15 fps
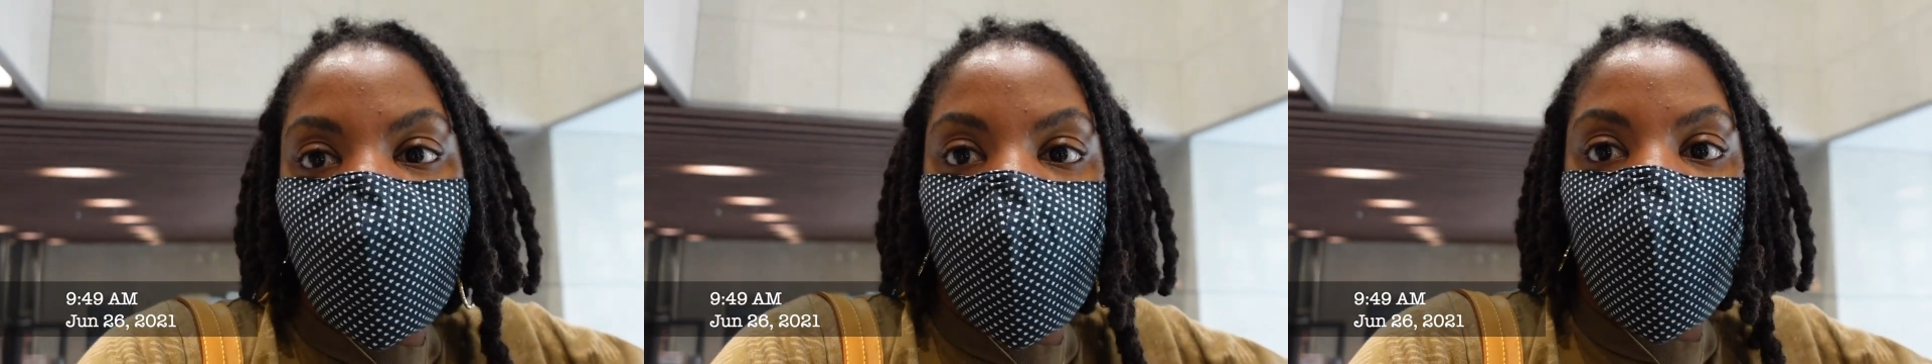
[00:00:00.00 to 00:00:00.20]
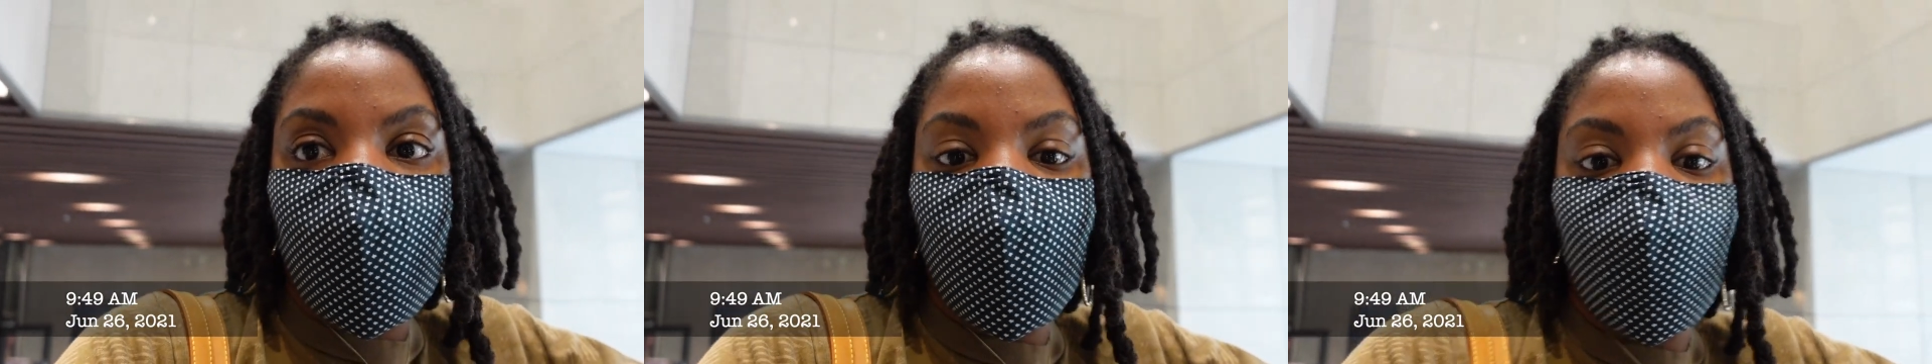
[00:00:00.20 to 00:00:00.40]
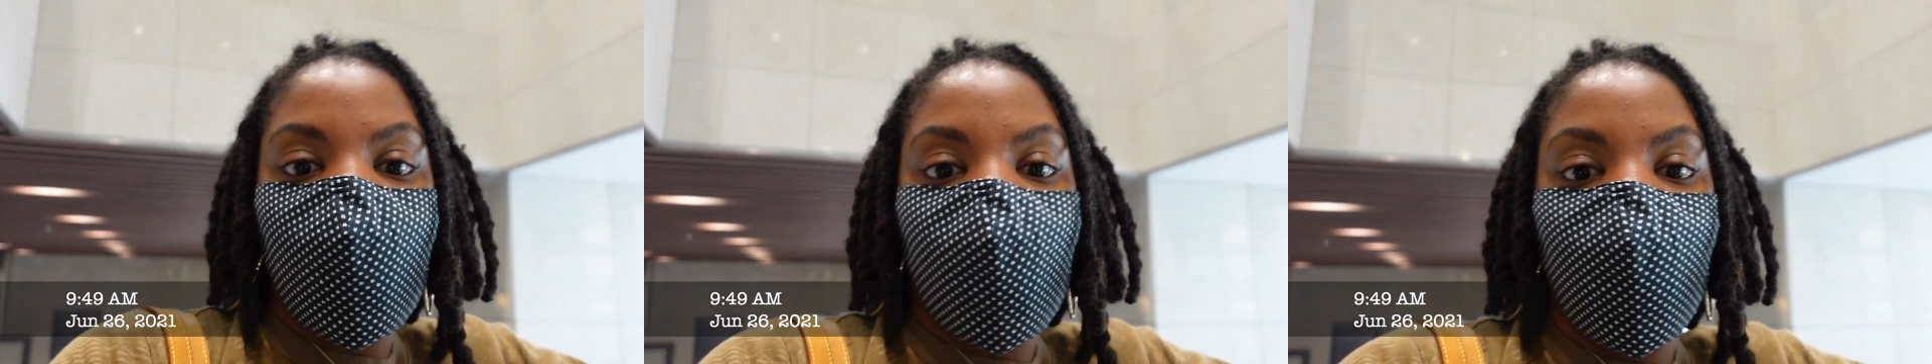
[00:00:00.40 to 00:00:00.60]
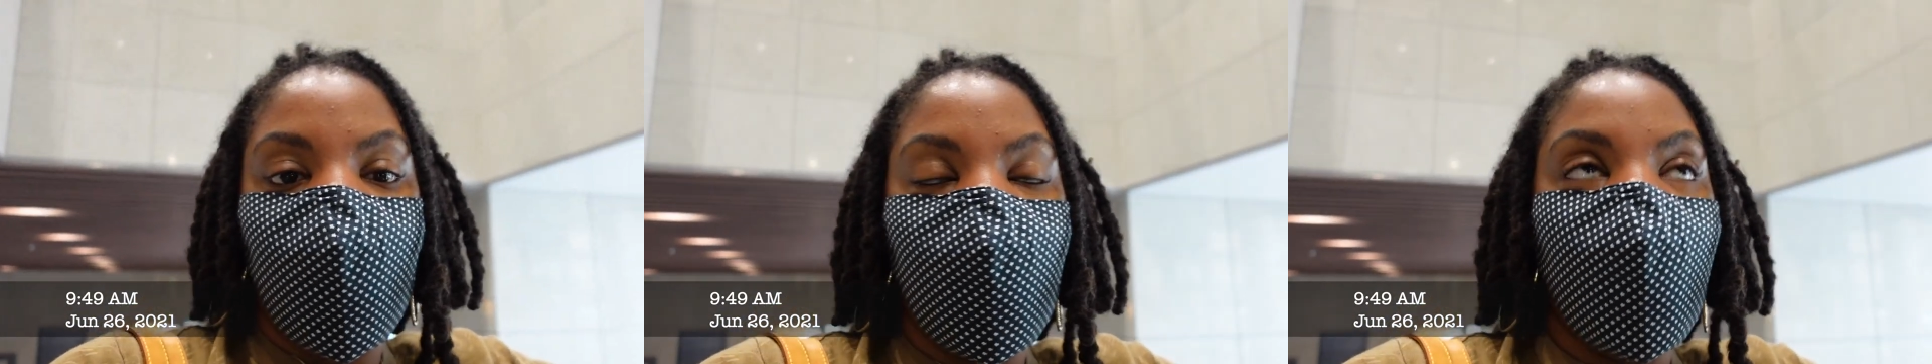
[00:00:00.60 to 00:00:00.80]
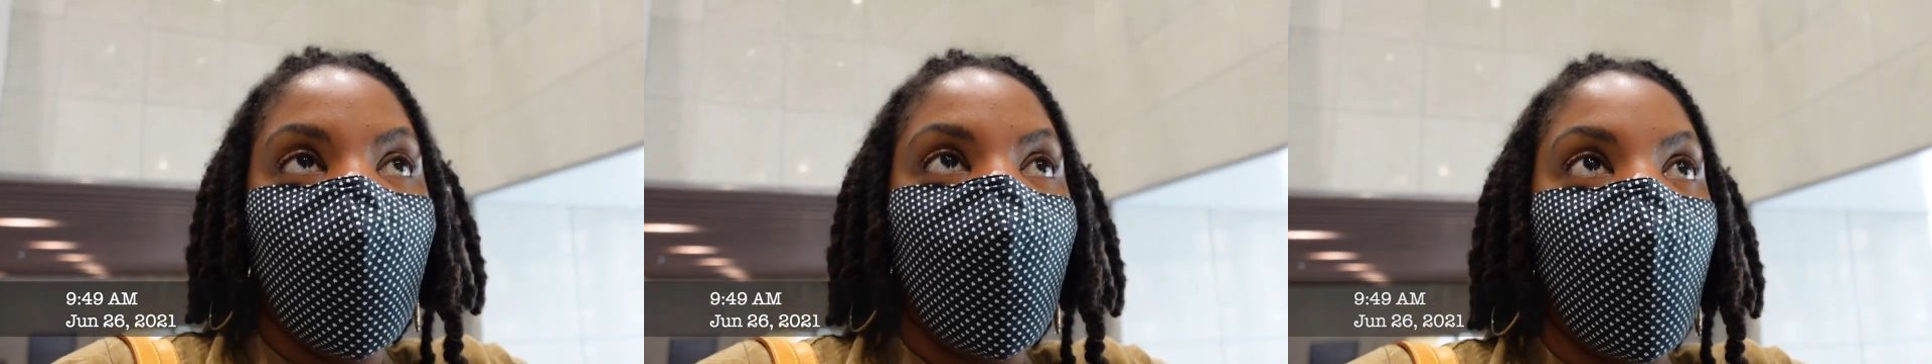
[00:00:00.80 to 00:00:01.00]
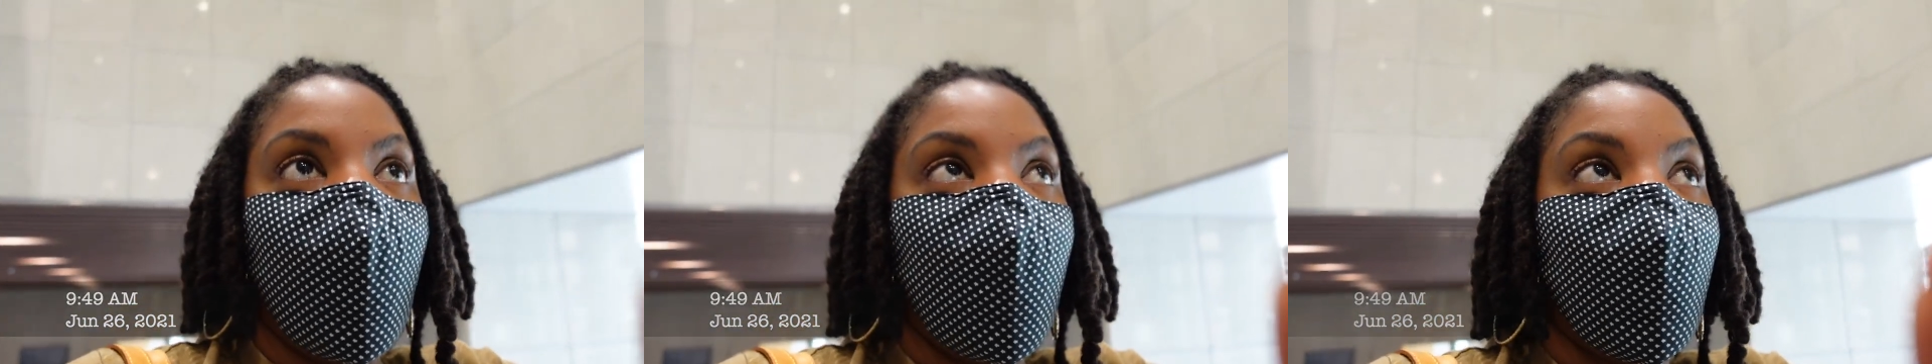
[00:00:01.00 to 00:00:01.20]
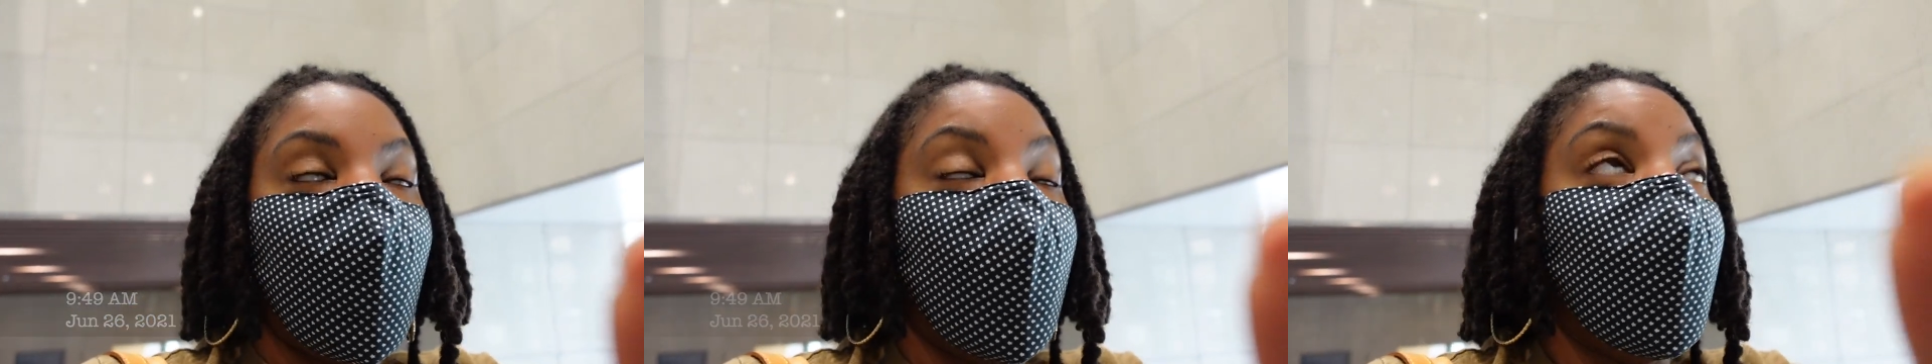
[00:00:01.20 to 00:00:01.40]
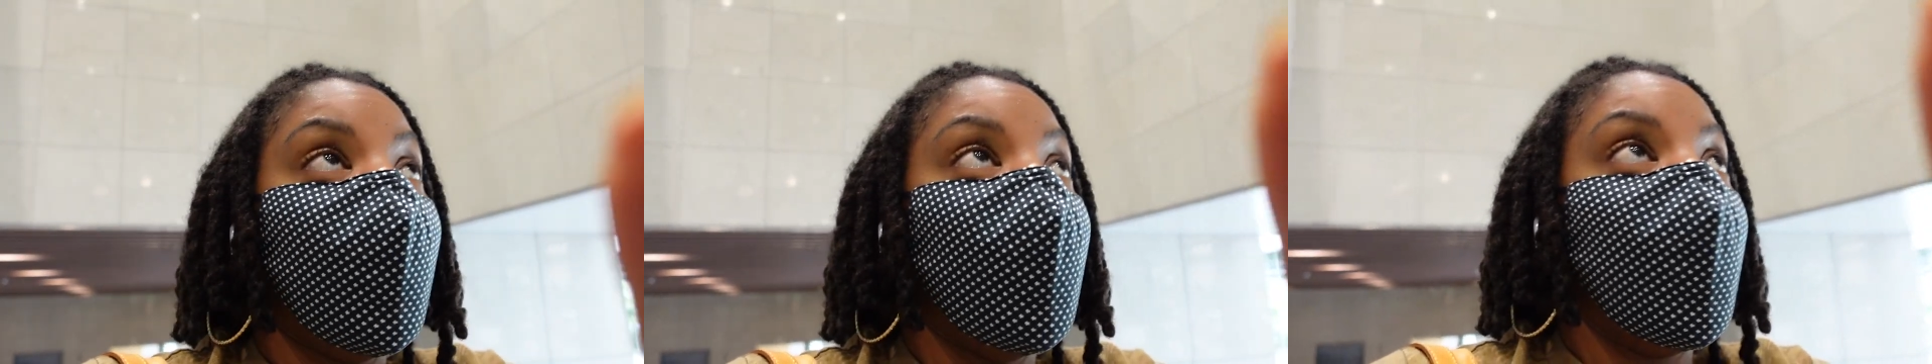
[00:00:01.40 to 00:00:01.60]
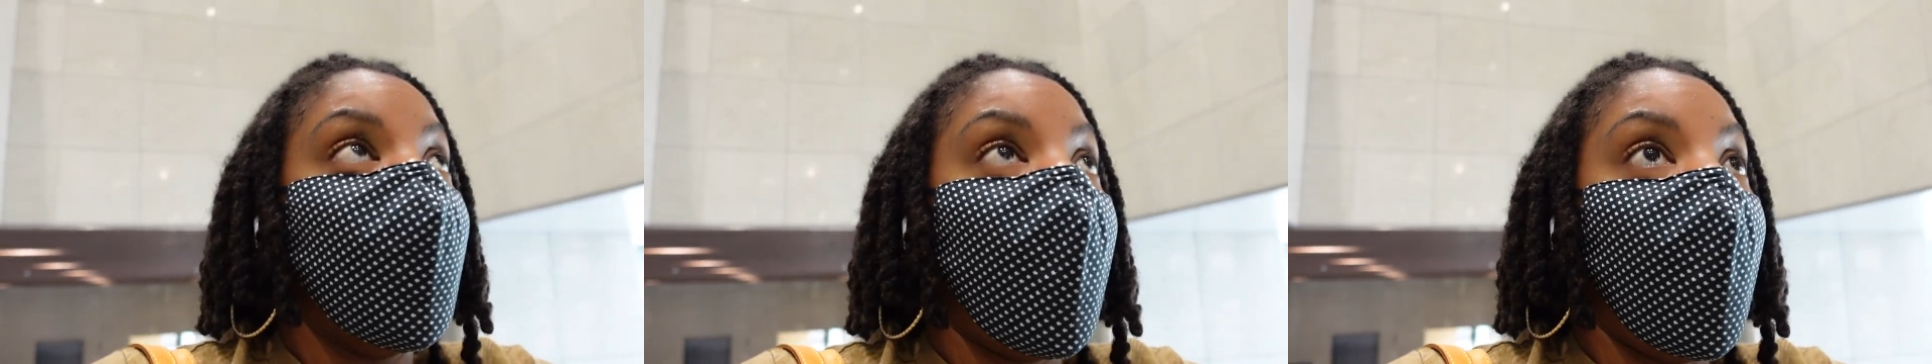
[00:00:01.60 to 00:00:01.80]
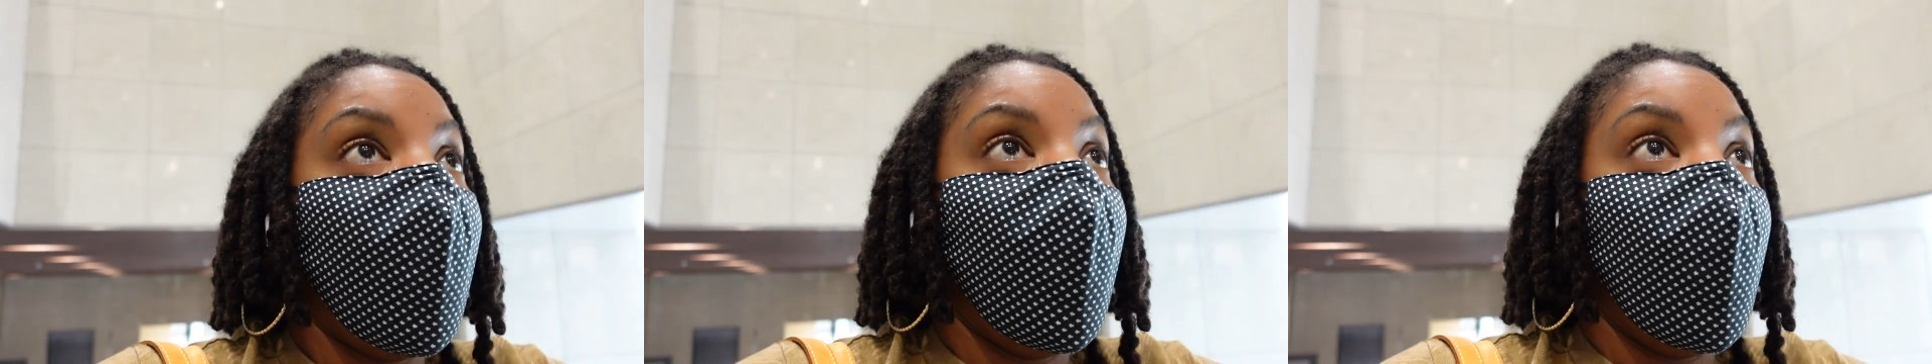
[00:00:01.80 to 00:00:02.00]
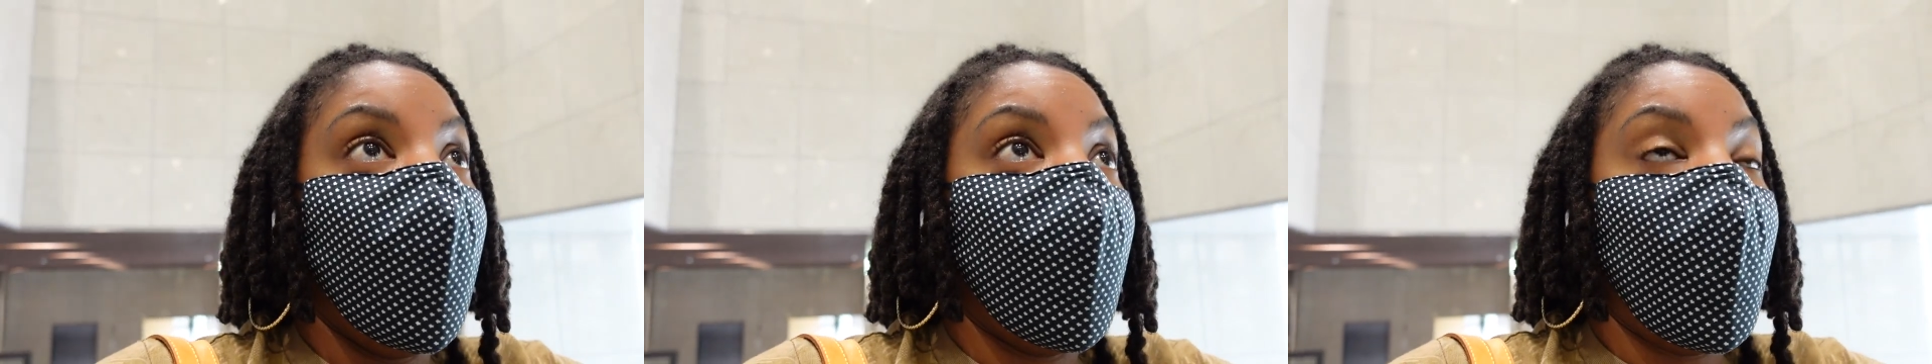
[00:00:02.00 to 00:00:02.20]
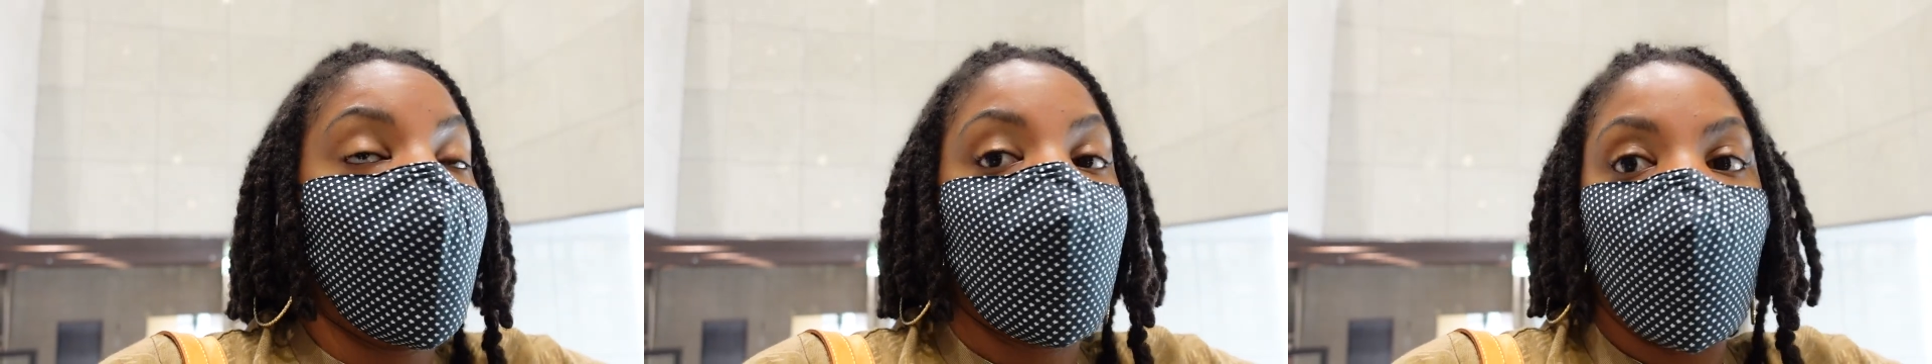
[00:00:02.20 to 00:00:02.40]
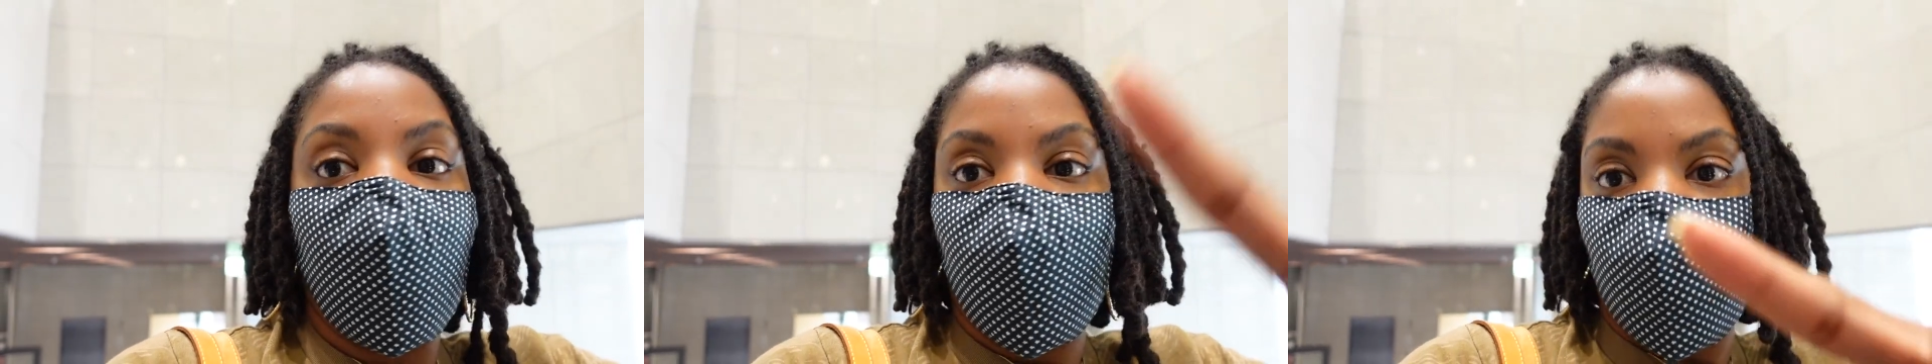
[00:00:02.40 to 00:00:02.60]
saw in this area already. Um, I saw a